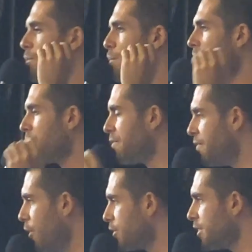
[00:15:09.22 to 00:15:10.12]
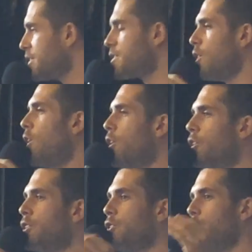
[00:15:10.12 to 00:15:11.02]
But focus
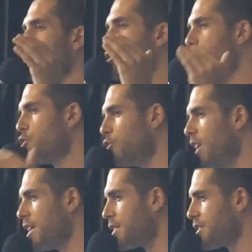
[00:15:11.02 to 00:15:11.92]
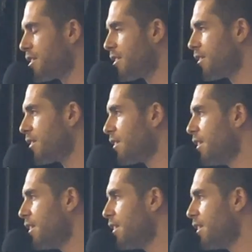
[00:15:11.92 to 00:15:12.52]
on your strengths.